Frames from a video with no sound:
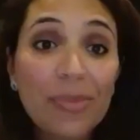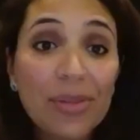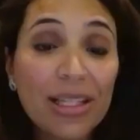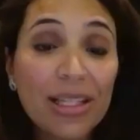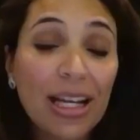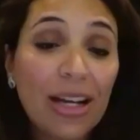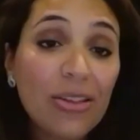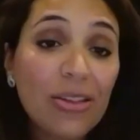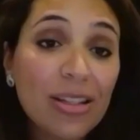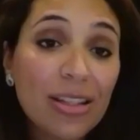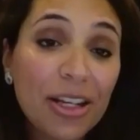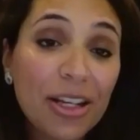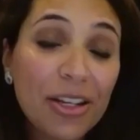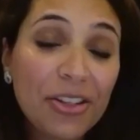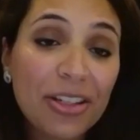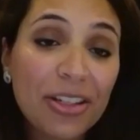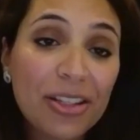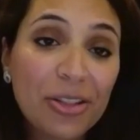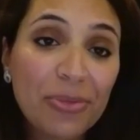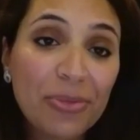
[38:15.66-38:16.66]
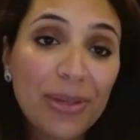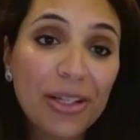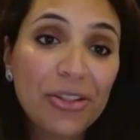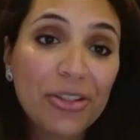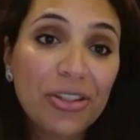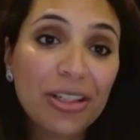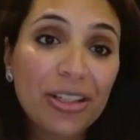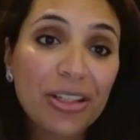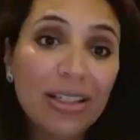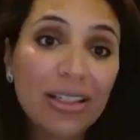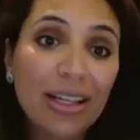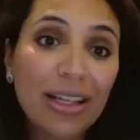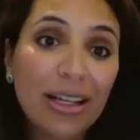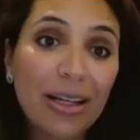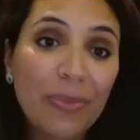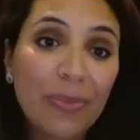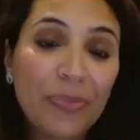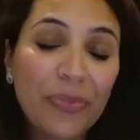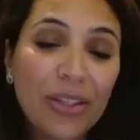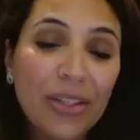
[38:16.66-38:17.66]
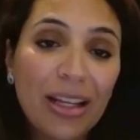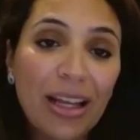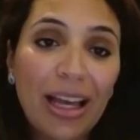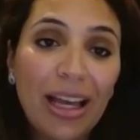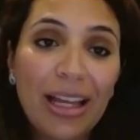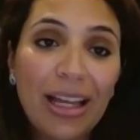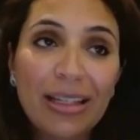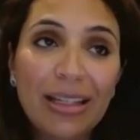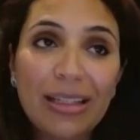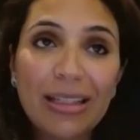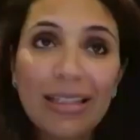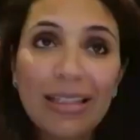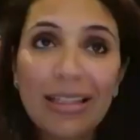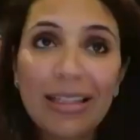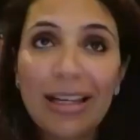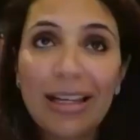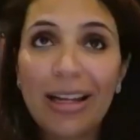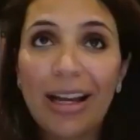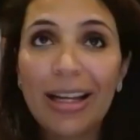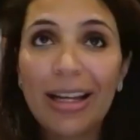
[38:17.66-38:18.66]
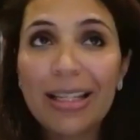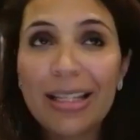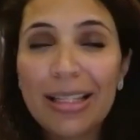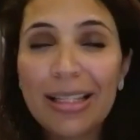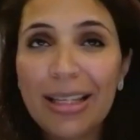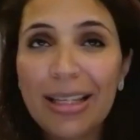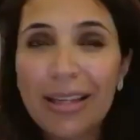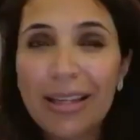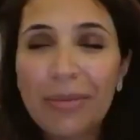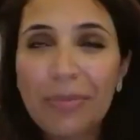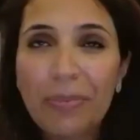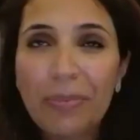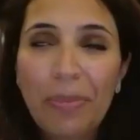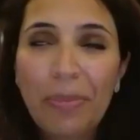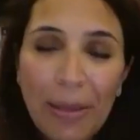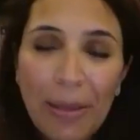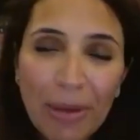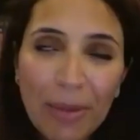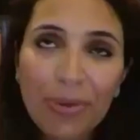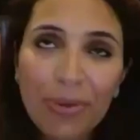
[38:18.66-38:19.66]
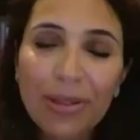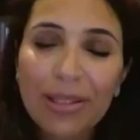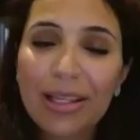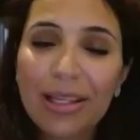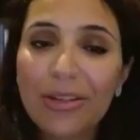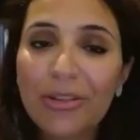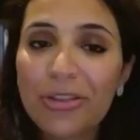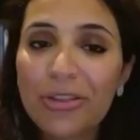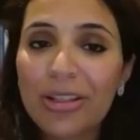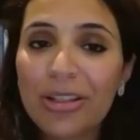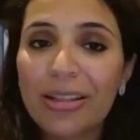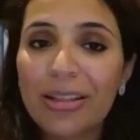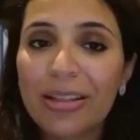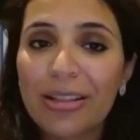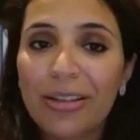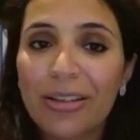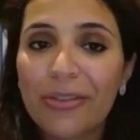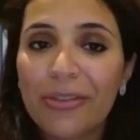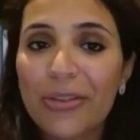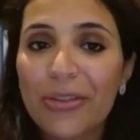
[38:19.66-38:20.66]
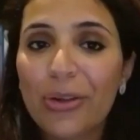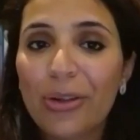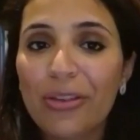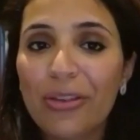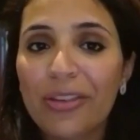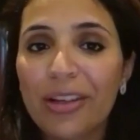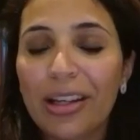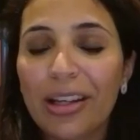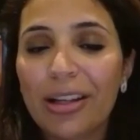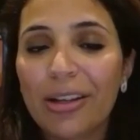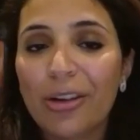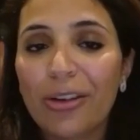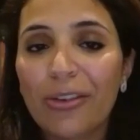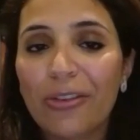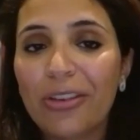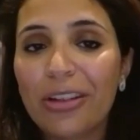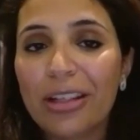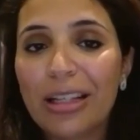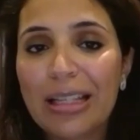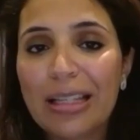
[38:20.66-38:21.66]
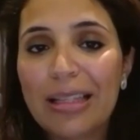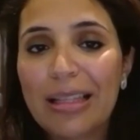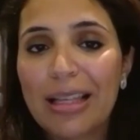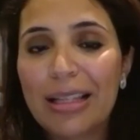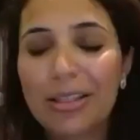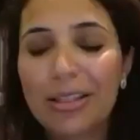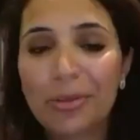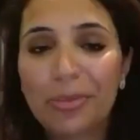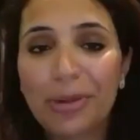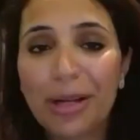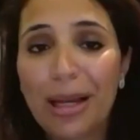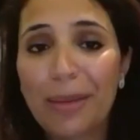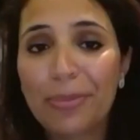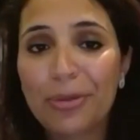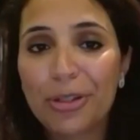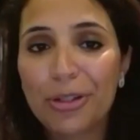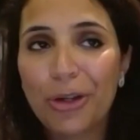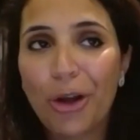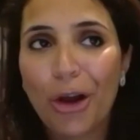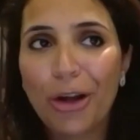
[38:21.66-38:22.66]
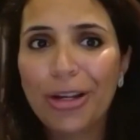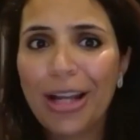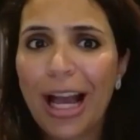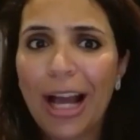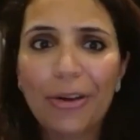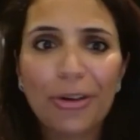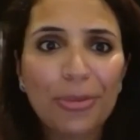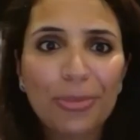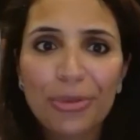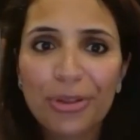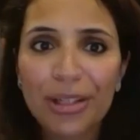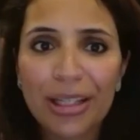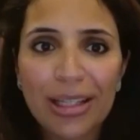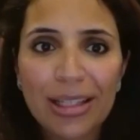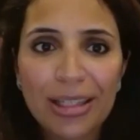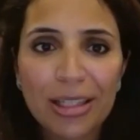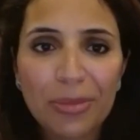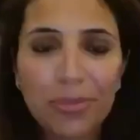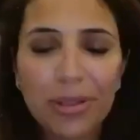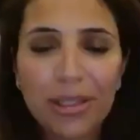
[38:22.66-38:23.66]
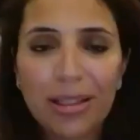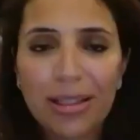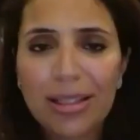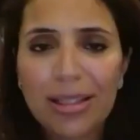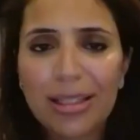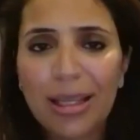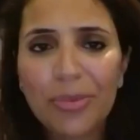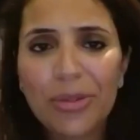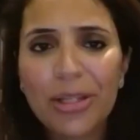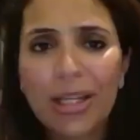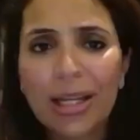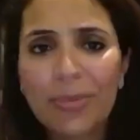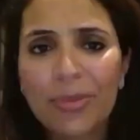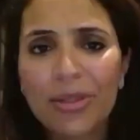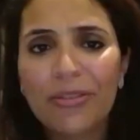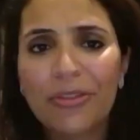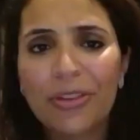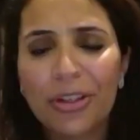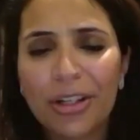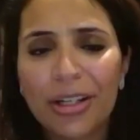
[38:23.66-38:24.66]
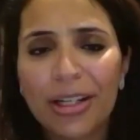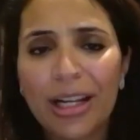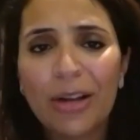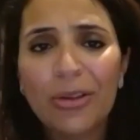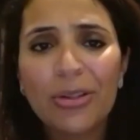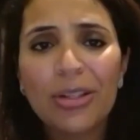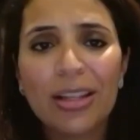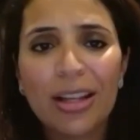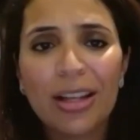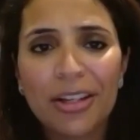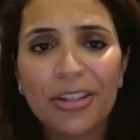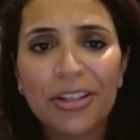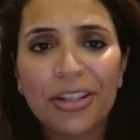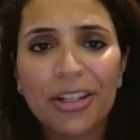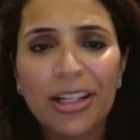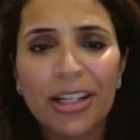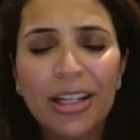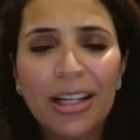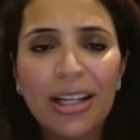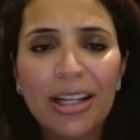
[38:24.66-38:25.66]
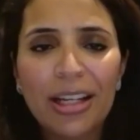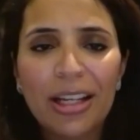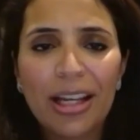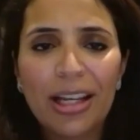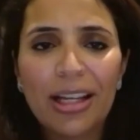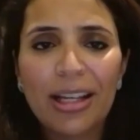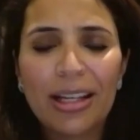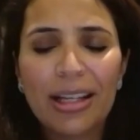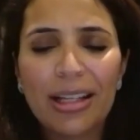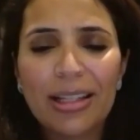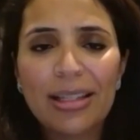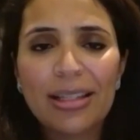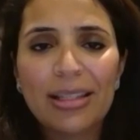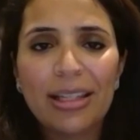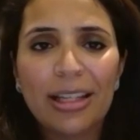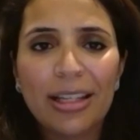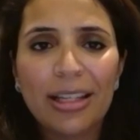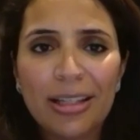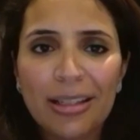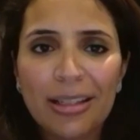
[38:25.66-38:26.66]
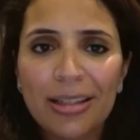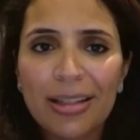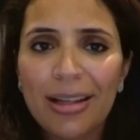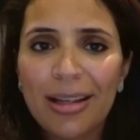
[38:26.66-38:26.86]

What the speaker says: an outsider, as you mentioned, and I see maybe potential of solving conflicts that are perhaps non-Arab related, because sometimes if you're an outsider, it's seen